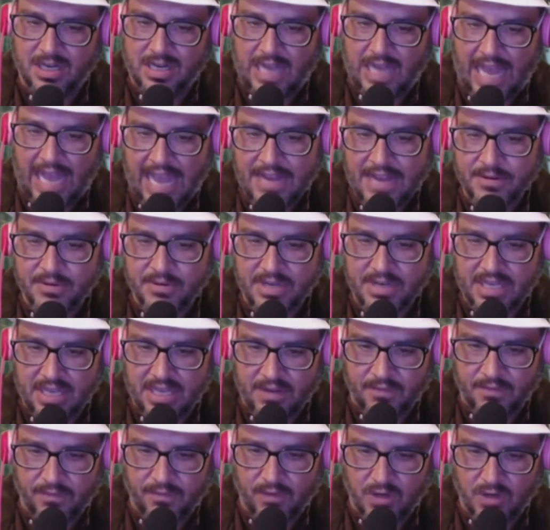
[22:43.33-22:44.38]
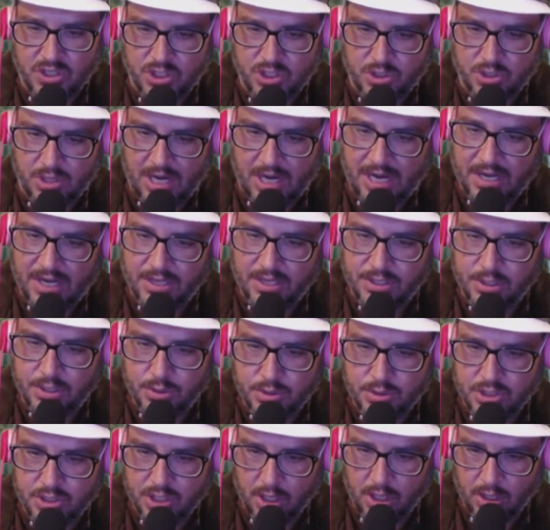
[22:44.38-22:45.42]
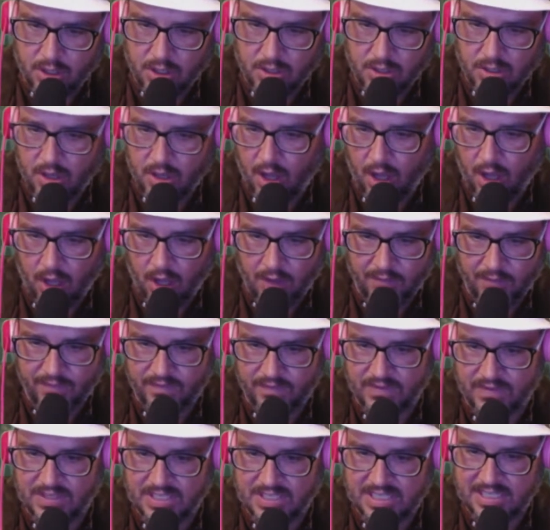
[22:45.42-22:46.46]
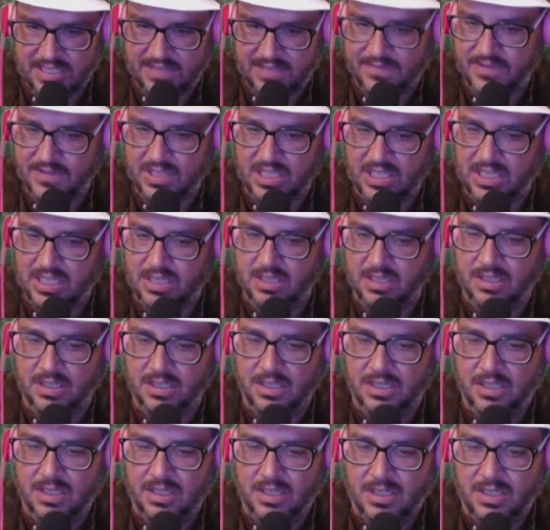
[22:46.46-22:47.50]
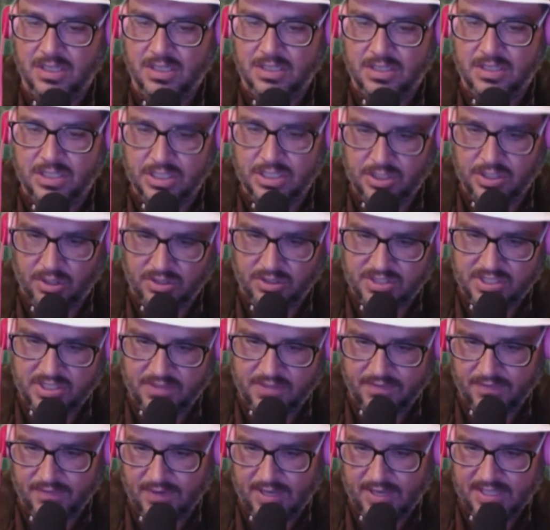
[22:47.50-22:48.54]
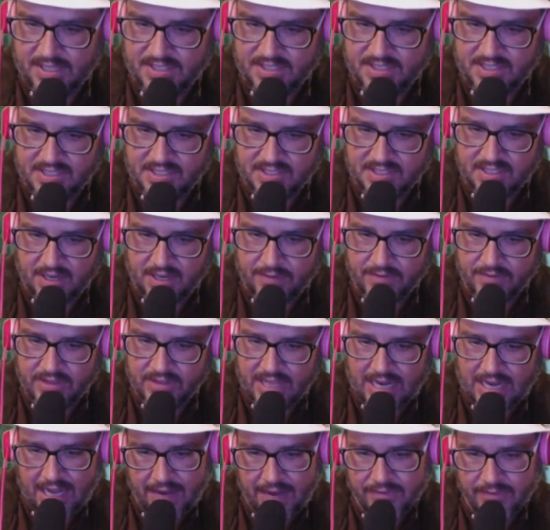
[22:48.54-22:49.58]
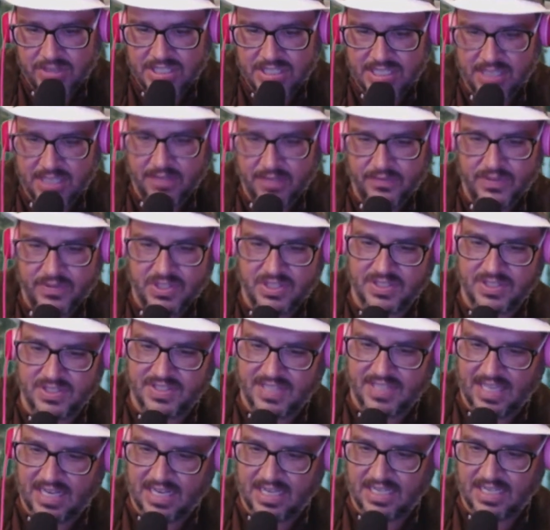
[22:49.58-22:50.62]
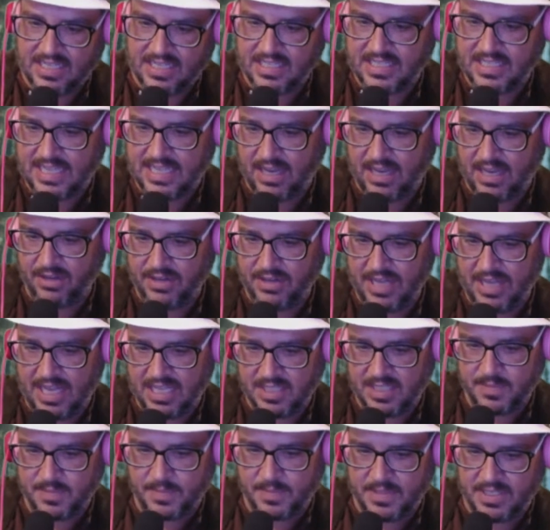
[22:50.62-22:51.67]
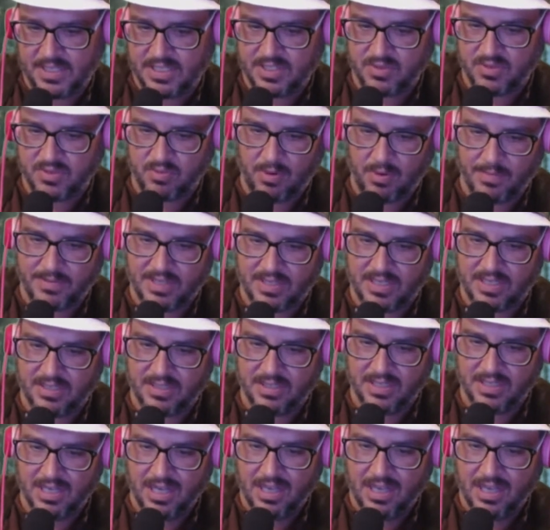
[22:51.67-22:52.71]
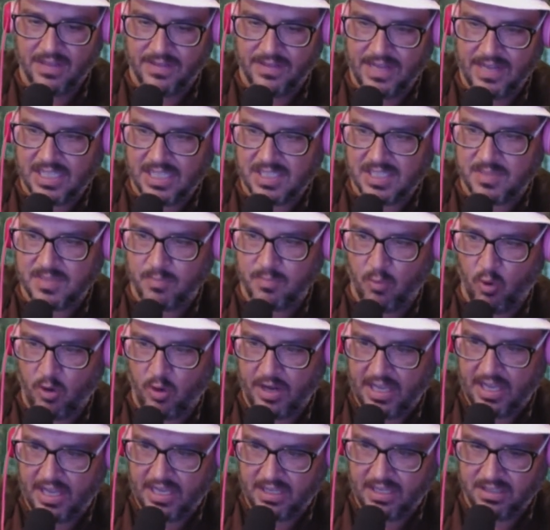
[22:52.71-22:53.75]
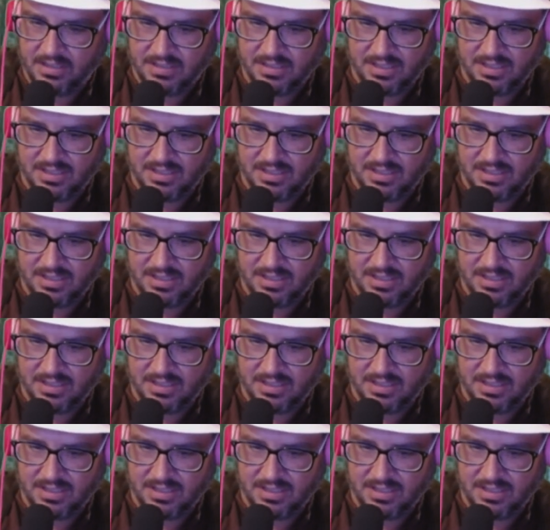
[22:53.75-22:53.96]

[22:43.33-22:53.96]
Angry and frustrated, you turn off the TV. You talk to your friends and discover that every television set in town has been disrupted. The next morning,